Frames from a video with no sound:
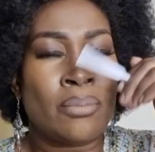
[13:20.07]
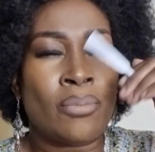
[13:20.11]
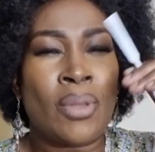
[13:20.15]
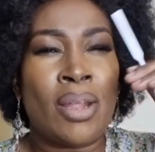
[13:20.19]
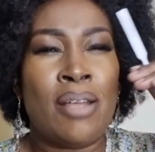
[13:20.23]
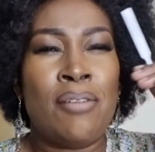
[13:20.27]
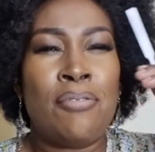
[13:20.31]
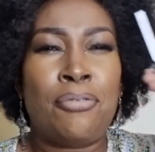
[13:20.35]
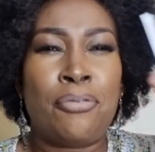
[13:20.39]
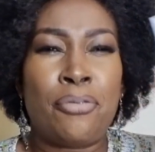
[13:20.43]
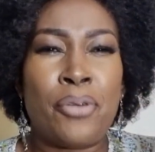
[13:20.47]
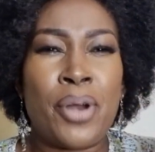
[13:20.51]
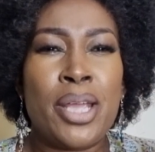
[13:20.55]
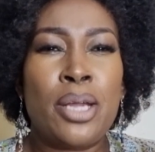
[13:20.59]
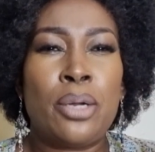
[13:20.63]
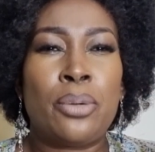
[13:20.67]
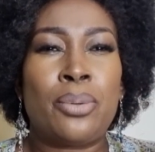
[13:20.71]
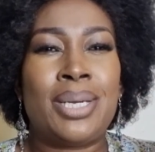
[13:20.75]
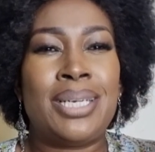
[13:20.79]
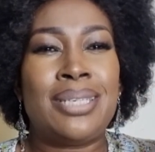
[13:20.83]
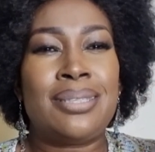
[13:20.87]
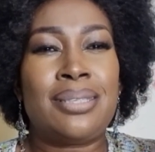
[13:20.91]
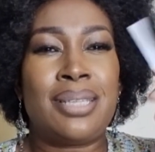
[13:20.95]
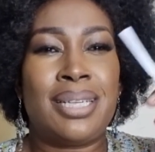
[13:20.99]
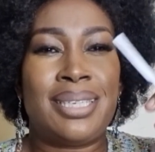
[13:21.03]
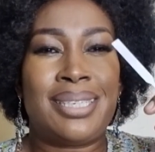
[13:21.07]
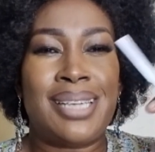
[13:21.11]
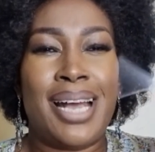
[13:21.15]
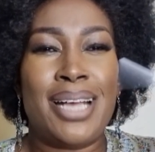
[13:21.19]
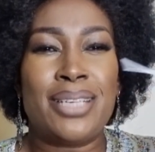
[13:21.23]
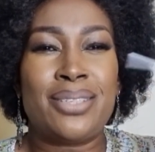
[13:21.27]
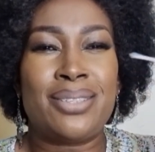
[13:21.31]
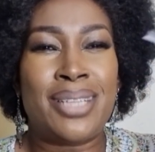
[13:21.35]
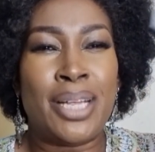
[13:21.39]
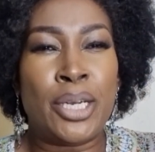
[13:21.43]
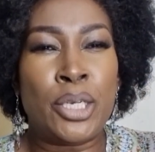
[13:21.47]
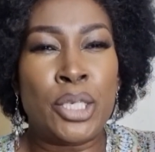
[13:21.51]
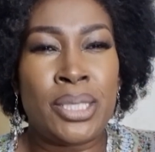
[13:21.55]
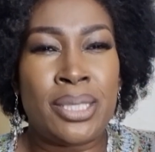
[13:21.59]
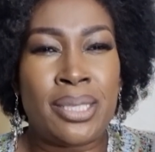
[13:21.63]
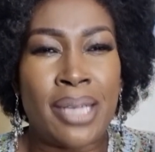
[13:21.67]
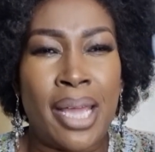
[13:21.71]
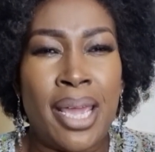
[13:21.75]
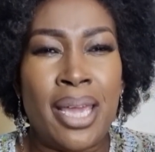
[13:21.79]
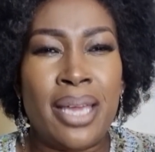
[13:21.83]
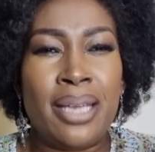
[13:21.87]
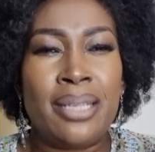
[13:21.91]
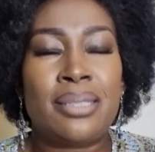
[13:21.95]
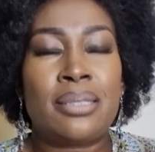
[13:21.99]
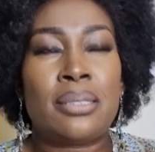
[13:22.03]
fragrance that has the
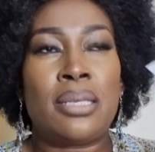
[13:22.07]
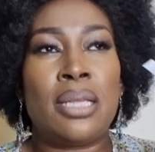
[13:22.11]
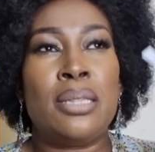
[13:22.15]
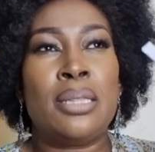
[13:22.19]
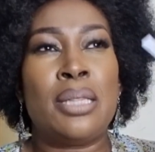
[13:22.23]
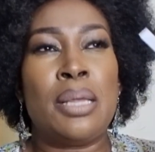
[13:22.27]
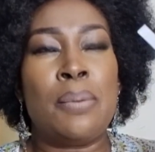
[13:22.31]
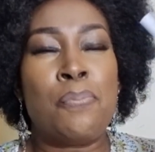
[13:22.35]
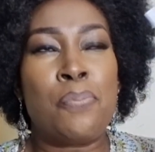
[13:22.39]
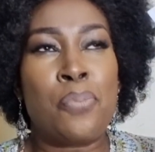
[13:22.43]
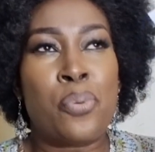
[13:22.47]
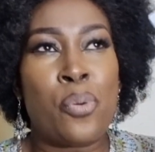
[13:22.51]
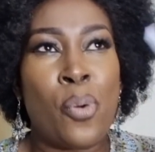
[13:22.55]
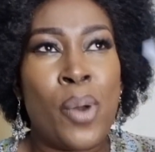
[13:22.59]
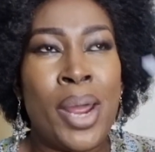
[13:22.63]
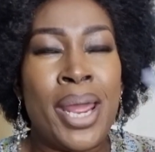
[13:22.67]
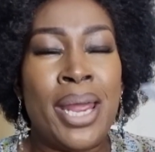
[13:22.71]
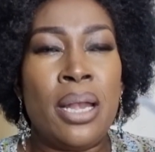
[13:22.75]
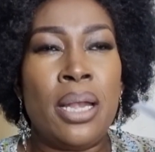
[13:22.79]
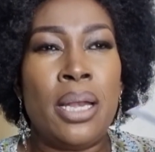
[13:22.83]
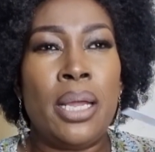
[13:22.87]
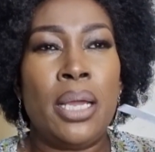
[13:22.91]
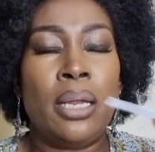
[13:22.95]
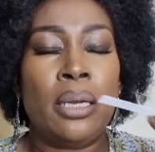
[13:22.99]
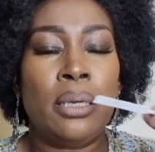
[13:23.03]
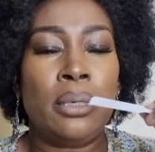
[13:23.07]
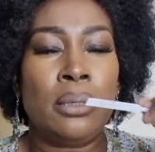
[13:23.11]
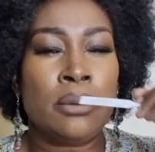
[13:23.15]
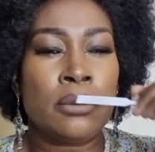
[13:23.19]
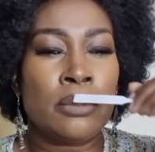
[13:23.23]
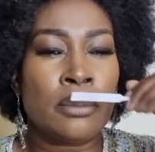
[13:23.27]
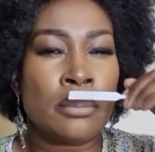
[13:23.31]
dates and the praline.